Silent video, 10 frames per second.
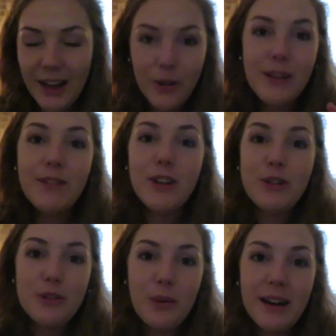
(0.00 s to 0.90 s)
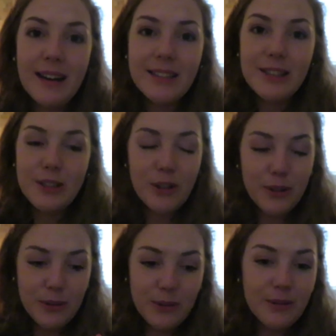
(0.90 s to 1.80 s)
I only videoed twice,
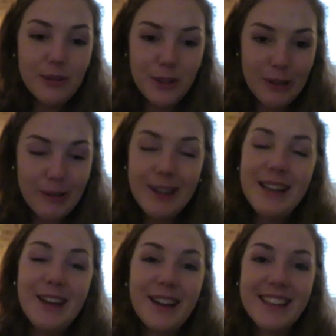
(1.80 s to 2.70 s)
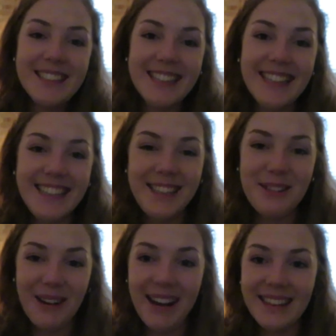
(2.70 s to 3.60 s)
so you only got to see
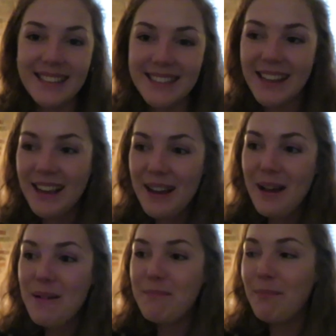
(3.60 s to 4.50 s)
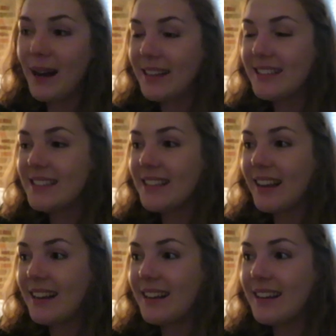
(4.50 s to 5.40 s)
twice. But
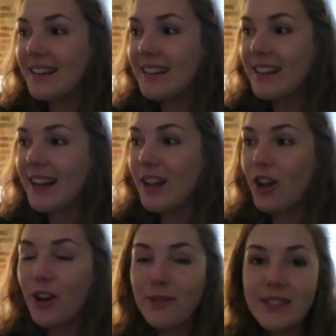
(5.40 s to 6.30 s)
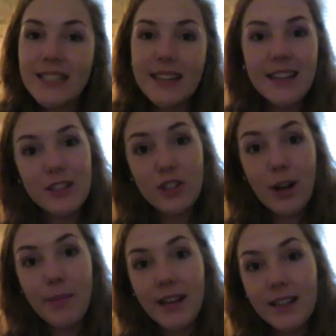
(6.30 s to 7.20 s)
a lot of sitting at
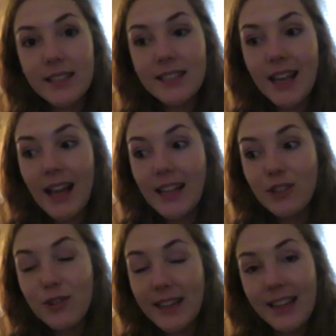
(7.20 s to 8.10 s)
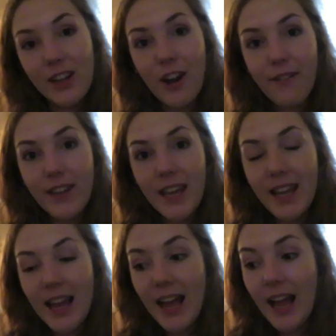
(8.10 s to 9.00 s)
Starbucks and drinking
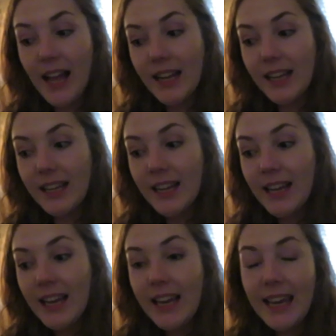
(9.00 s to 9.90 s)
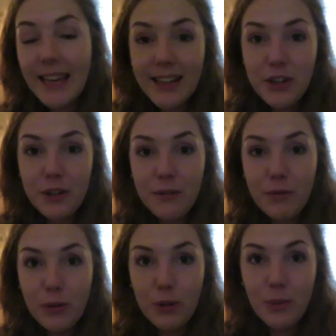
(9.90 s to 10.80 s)
coffee and eating good
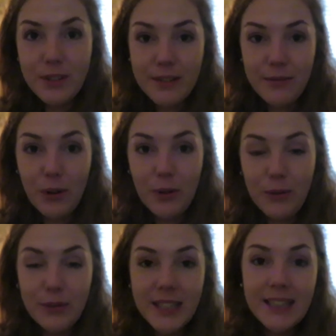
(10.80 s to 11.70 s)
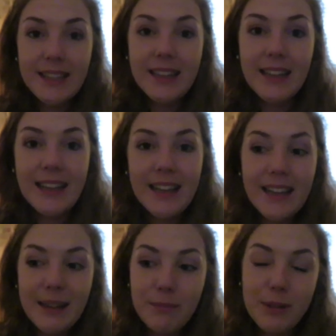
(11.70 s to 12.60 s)
food was involved
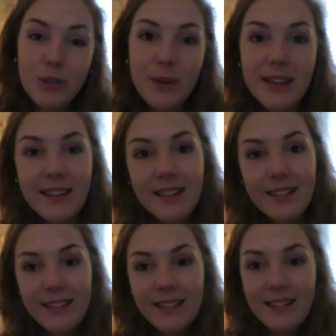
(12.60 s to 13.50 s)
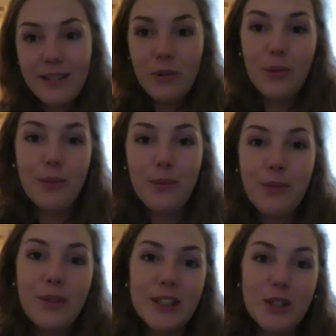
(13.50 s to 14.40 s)
in between, well,
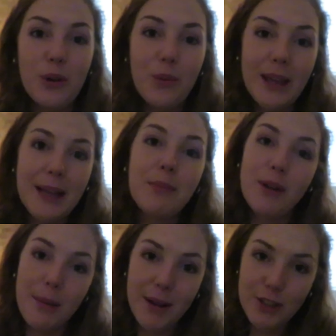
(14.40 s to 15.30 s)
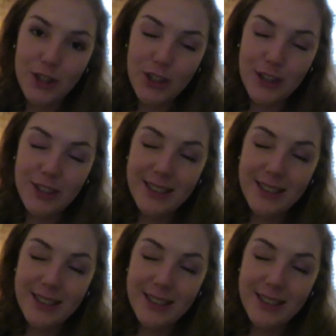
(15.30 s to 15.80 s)
this whole week, pretty much.